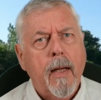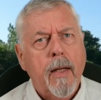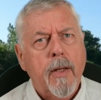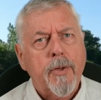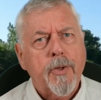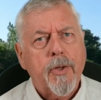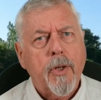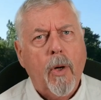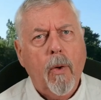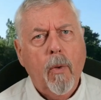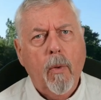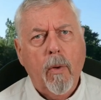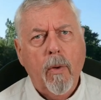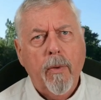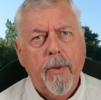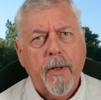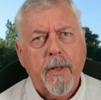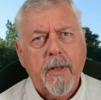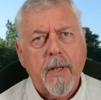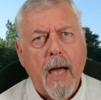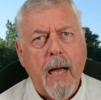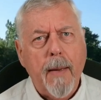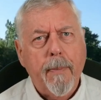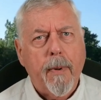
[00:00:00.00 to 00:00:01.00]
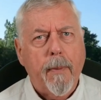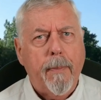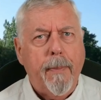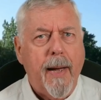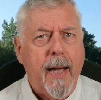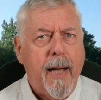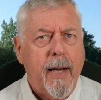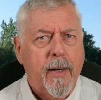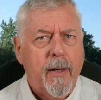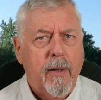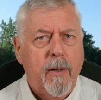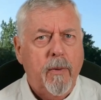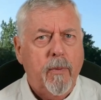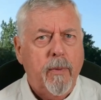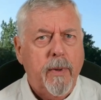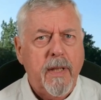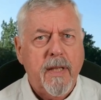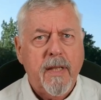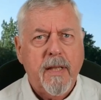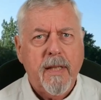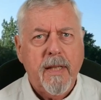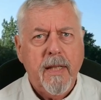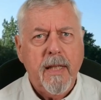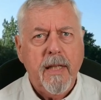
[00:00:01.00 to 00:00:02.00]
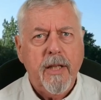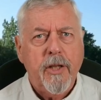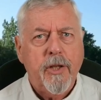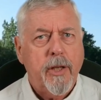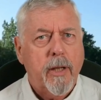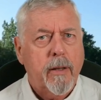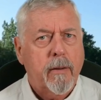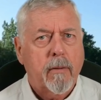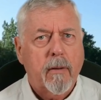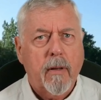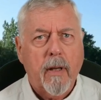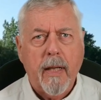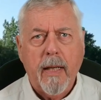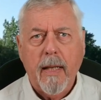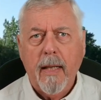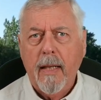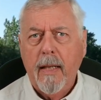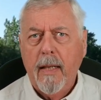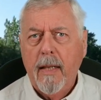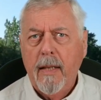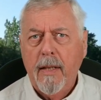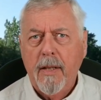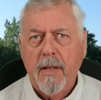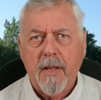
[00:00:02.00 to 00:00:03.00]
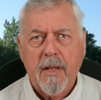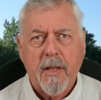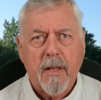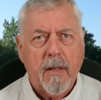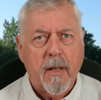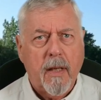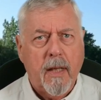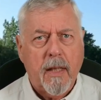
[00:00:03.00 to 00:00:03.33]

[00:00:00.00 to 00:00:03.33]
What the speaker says: So the type of pattern we see generally is